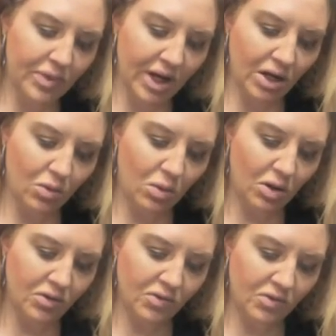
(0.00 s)
Eight of
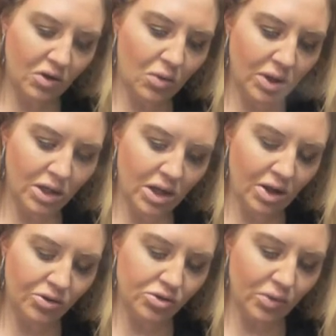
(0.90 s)
Wands going in
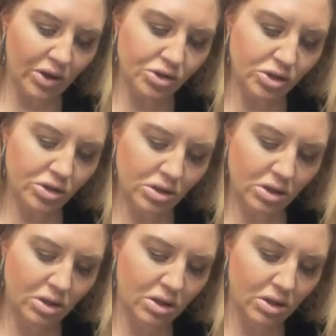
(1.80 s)
another direction.
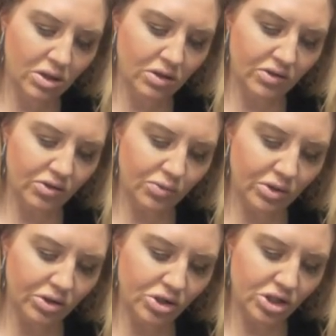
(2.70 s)
Does this
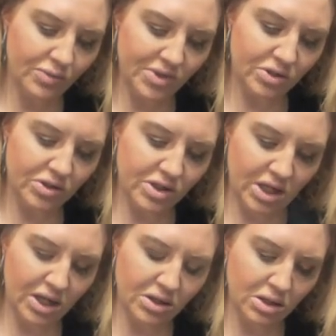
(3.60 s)
relationship still
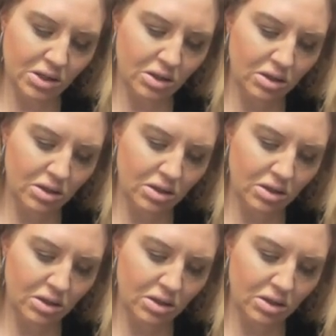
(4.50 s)
stand?